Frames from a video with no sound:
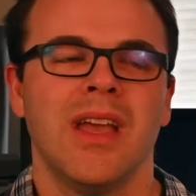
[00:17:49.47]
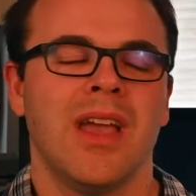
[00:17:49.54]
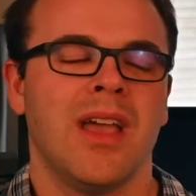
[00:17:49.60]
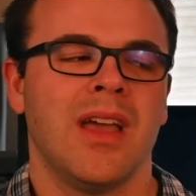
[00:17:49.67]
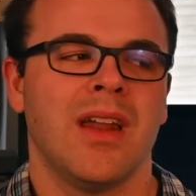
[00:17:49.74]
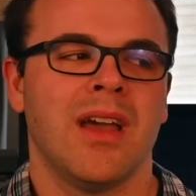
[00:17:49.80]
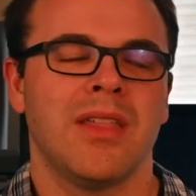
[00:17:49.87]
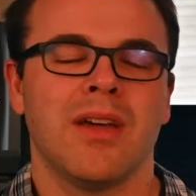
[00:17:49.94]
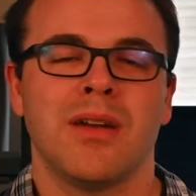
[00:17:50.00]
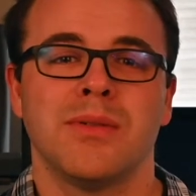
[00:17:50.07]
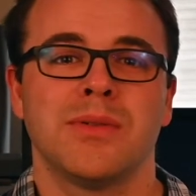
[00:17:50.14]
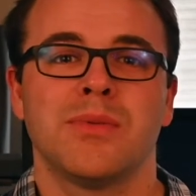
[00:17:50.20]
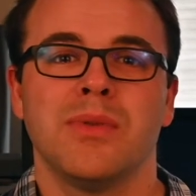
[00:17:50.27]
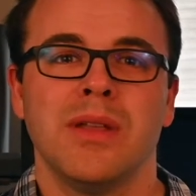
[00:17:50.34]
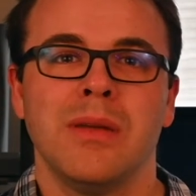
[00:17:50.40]
and I thought
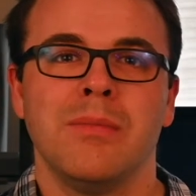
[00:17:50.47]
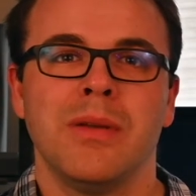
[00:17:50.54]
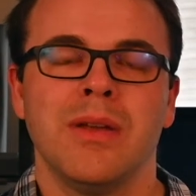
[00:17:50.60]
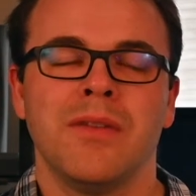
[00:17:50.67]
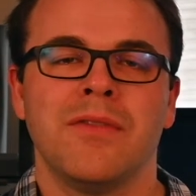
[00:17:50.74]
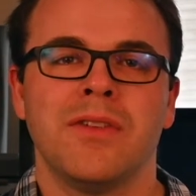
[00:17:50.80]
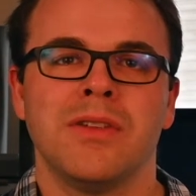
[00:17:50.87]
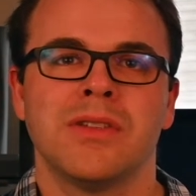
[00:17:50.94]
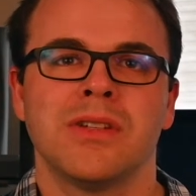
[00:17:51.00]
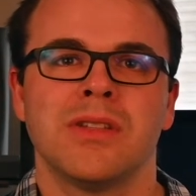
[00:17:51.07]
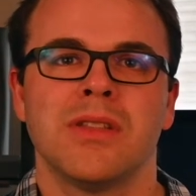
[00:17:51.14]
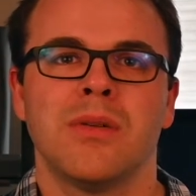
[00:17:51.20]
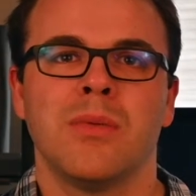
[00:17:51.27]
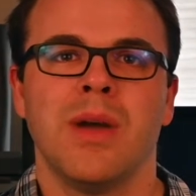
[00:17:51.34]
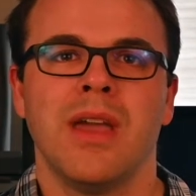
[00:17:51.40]
it was really beautiful
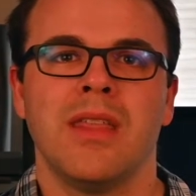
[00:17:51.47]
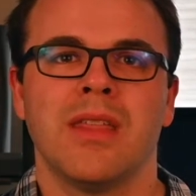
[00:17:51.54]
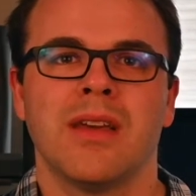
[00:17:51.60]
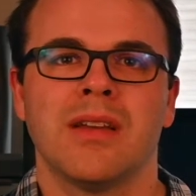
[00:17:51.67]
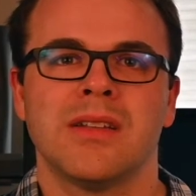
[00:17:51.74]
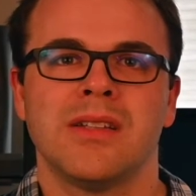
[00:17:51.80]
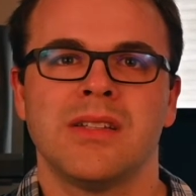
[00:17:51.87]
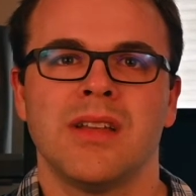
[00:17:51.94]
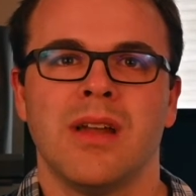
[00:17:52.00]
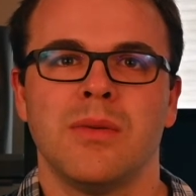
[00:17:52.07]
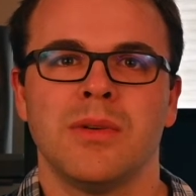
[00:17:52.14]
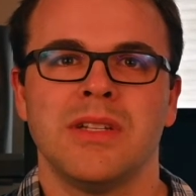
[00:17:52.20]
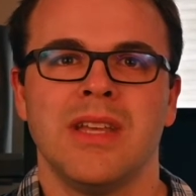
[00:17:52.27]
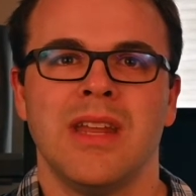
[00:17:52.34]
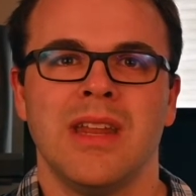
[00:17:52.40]
just the way the
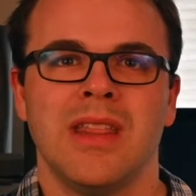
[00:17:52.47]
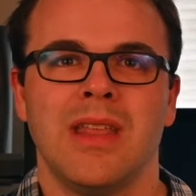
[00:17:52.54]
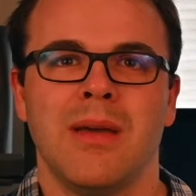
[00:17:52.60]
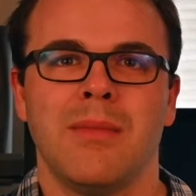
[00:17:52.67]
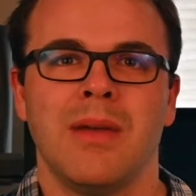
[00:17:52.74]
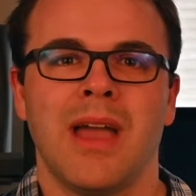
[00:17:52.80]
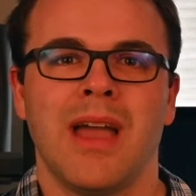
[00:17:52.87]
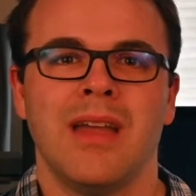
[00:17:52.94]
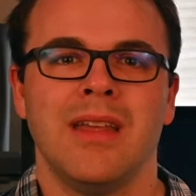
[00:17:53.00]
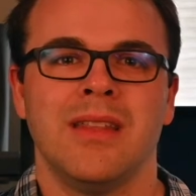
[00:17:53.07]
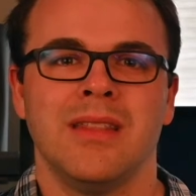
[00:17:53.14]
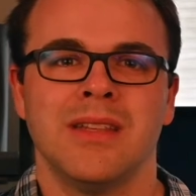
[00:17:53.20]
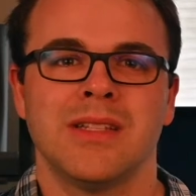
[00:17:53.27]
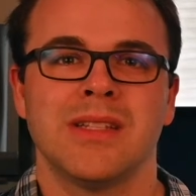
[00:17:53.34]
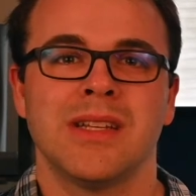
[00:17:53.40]
sun was hitting them
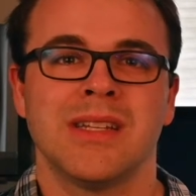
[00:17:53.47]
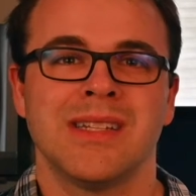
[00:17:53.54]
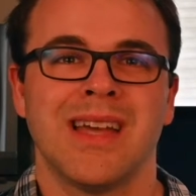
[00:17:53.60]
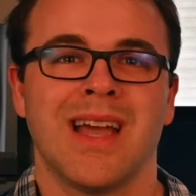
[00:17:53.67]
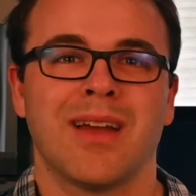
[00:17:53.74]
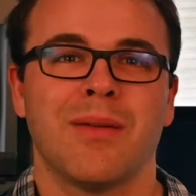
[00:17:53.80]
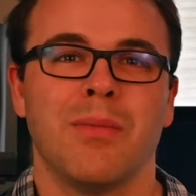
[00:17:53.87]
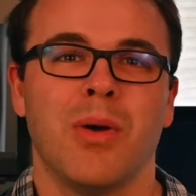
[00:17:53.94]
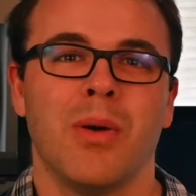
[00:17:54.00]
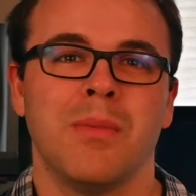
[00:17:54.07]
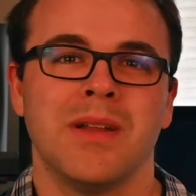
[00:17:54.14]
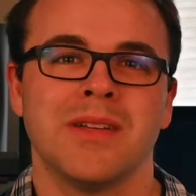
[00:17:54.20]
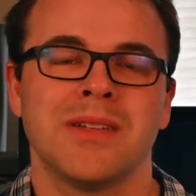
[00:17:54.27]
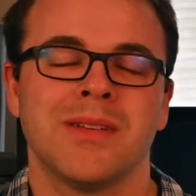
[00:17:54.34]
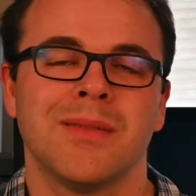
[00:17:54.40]
in this exact
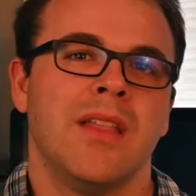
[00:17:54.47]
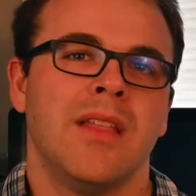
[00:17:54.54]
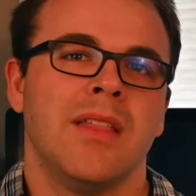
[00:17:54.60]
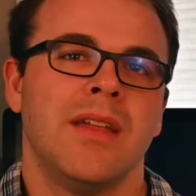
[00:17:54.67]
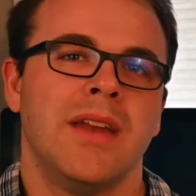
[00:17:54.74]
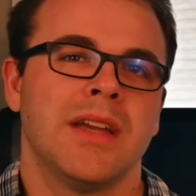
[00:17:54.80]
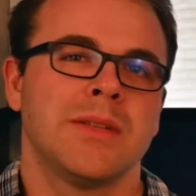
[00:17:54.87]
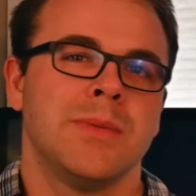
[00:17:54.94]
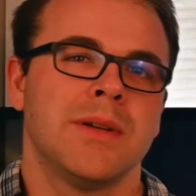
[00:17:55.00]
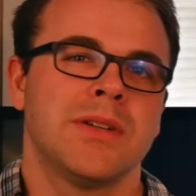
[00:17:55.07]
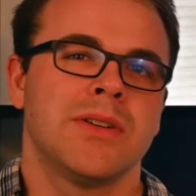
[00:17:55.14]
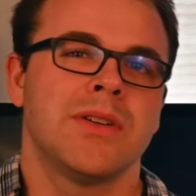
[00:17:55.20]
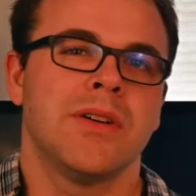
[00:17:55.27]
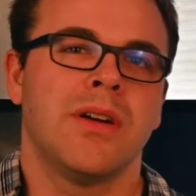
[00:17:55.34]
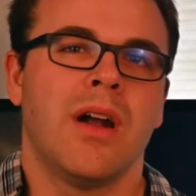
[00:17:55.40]
moment. The next
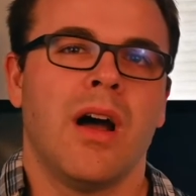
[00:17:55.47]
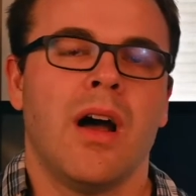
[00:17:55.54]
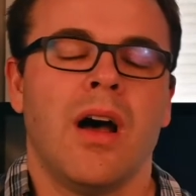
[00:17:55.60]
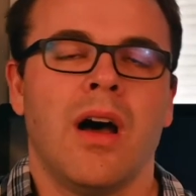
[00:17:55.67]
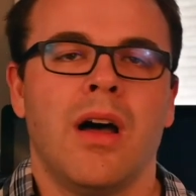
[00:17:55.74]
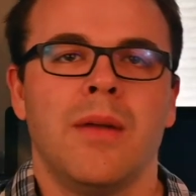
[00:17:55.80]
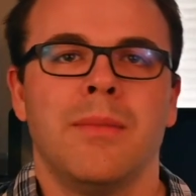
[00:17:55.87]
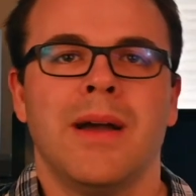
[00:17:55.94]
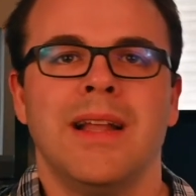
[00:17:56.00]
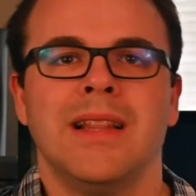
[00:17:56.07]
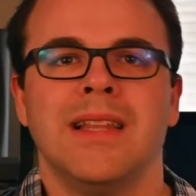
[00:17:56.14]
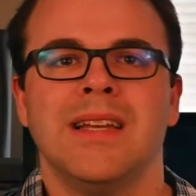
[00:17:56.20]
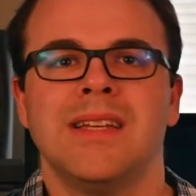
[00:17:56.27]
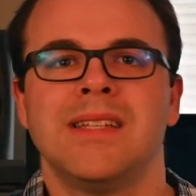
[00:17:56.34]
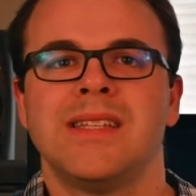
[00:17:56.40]
picture on my
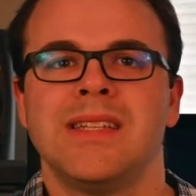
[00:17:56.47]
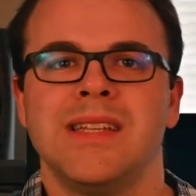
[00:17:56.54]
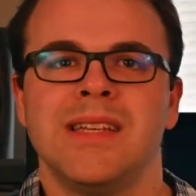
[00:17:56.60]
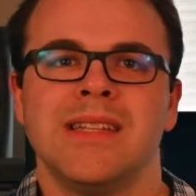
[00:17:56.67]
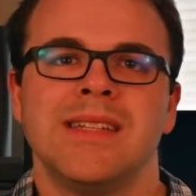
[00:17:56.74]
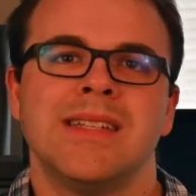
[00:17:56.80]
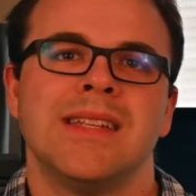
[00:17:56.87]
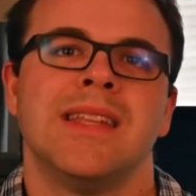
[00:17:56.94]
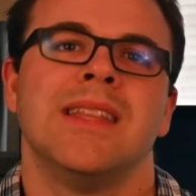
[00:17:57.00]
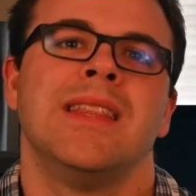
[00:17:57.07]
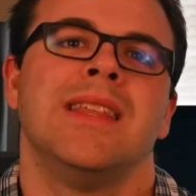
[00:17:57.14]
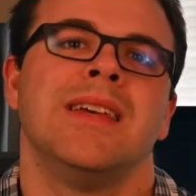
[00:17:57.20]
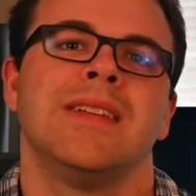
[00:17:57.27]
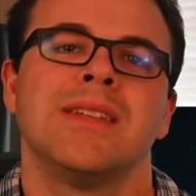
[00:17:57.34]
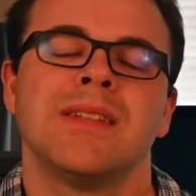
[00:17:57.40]
list is
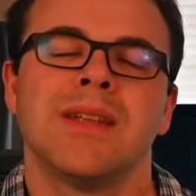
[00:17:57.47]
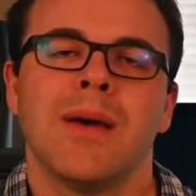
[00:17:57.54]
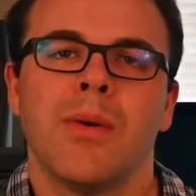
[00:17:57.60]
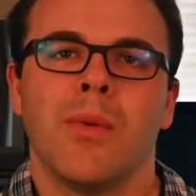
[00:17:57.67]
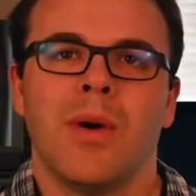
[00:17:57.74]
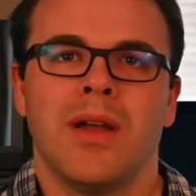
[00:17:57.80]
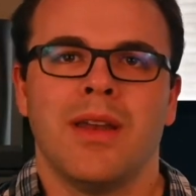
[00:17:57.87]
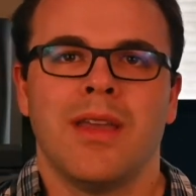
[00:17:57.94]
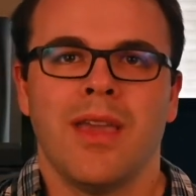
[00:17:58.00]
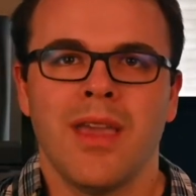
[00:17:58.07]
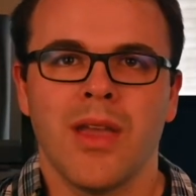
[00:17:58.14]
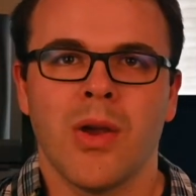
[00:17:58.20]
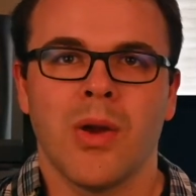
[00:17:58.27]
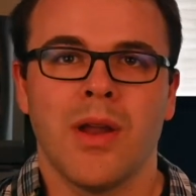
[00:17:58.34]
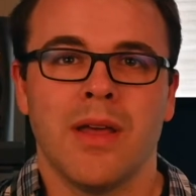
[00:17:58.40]
this one
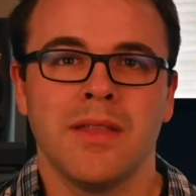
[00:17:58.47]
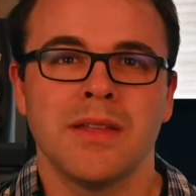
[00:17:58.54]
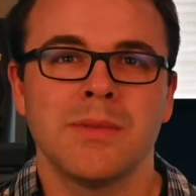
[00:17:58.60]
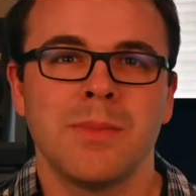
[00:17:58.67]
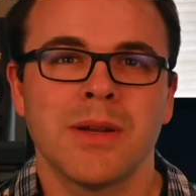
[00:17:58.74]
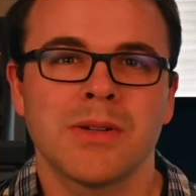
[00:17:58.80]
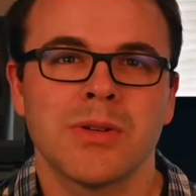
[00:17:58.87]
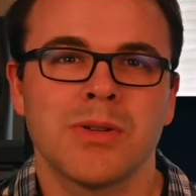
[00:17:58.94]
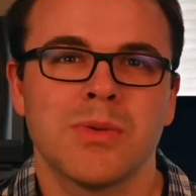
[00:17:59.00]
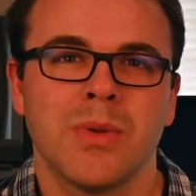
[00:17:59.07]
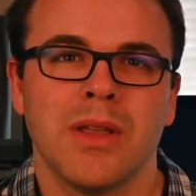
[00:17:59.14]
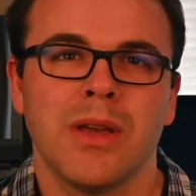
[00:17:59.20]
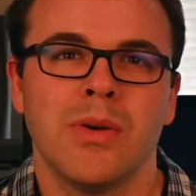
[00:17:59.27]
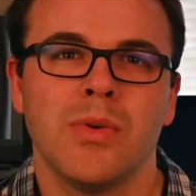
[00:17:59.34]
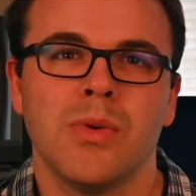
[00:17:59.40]
here. Now this picture is
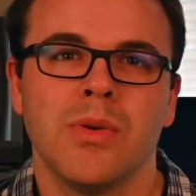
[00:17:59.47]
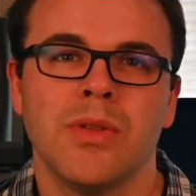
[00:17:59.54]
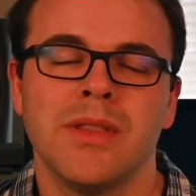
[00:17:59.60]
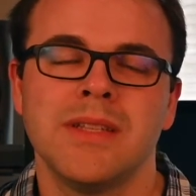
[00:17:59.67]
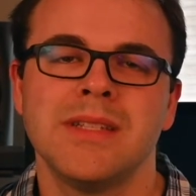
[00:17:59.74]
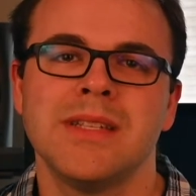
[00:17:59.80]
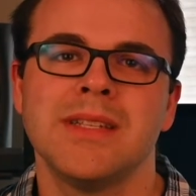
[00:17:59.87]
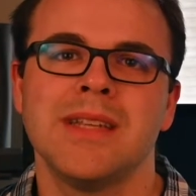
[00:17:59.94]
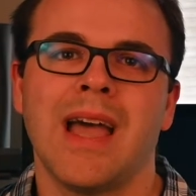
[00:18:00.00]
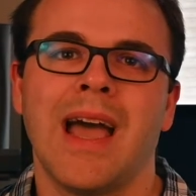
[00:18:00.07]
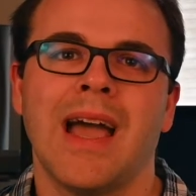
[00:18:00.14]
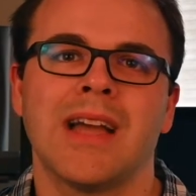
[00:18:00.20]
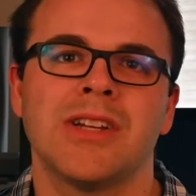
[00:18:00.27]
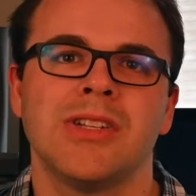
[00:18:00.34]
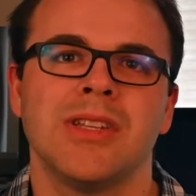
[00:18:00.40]
really cool. This is
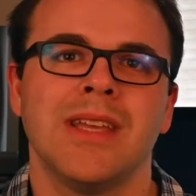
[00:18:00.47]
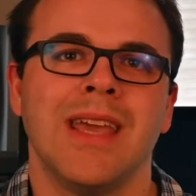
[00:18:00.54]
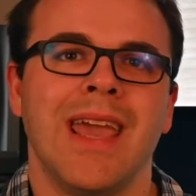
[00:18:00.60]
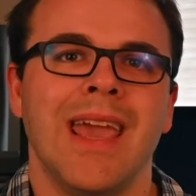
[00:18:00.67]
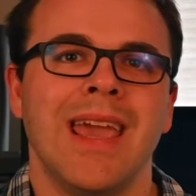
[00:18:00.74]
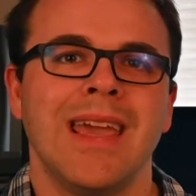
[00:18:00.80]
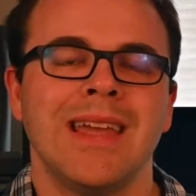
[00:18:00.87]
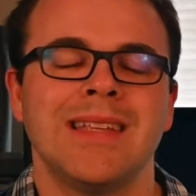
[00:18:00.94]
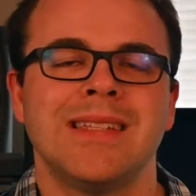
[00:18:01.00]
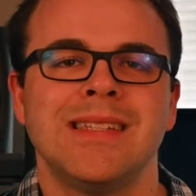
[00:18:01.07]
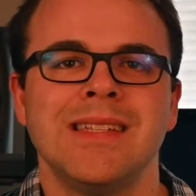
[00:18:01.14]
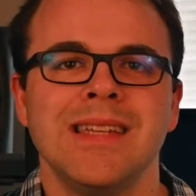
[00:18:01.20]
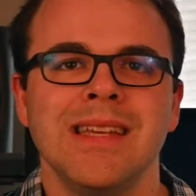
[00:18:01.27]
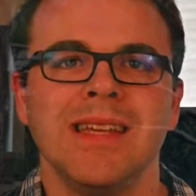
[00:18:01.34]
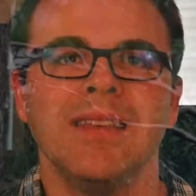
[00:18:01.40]
actually a
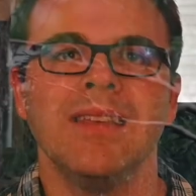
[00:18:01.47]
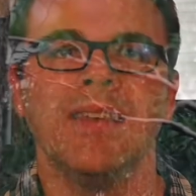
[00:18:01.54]
sea